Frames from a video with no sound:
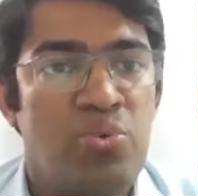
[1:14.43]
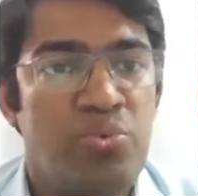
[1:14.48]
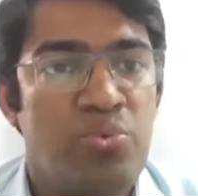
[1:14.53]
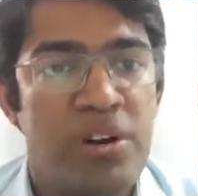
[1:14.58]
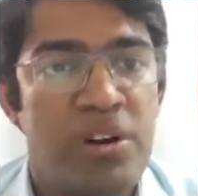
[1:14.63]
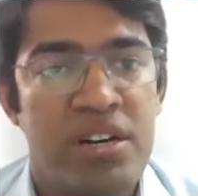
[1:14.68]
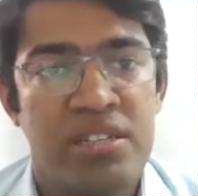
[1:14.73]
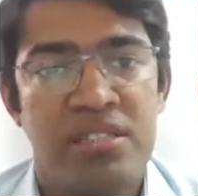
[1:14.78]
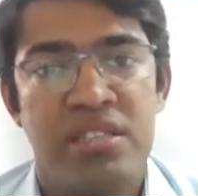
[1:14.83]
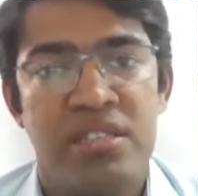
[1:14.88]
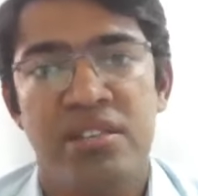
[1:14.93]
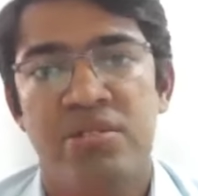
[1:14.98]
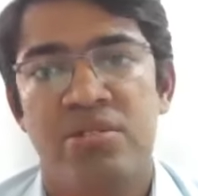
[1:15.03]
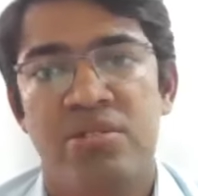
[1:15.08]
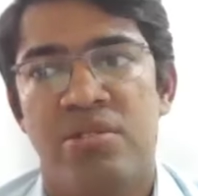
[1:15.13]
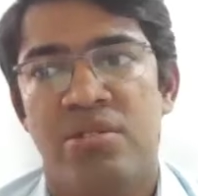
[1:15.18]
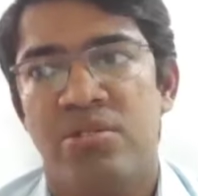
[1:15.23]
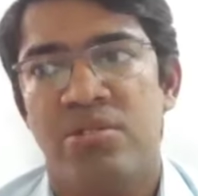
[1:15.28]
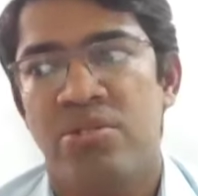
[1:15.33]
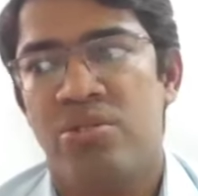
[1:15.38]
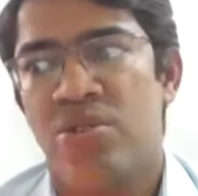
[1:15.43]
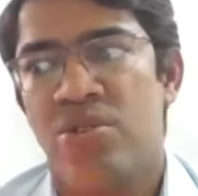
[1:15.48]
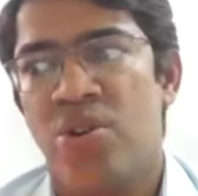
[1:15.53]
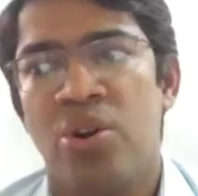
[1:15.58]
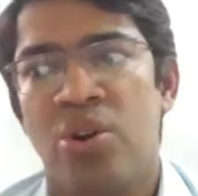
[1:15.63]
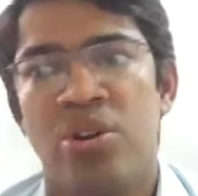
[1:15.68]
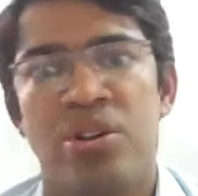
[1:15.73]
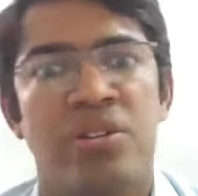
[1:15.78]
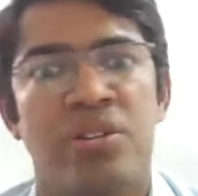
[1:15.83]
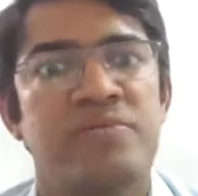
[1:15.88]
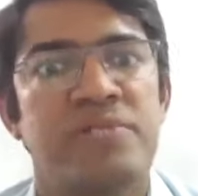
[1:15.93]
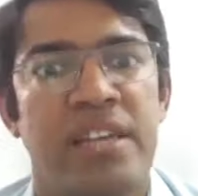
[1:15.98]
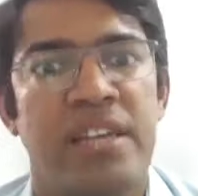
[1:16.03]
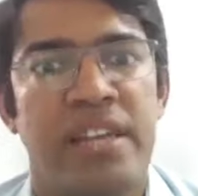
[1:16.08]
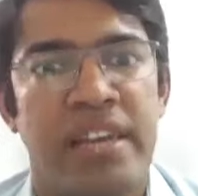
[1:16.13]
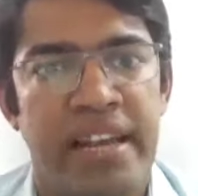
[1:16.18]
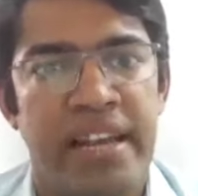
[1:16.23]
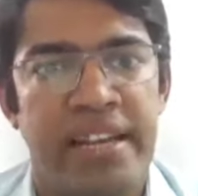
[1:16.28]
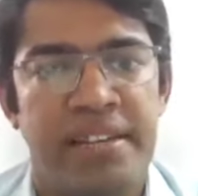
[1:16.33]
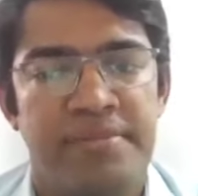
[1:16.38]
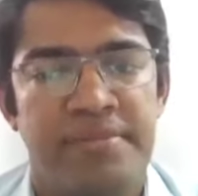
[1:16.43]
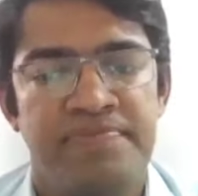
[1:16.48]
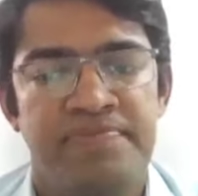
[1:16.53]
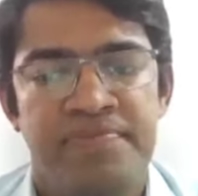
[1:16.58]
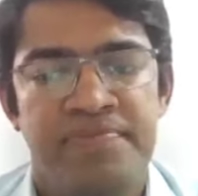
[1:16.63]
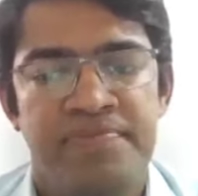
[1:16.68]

works in lot of sunlight,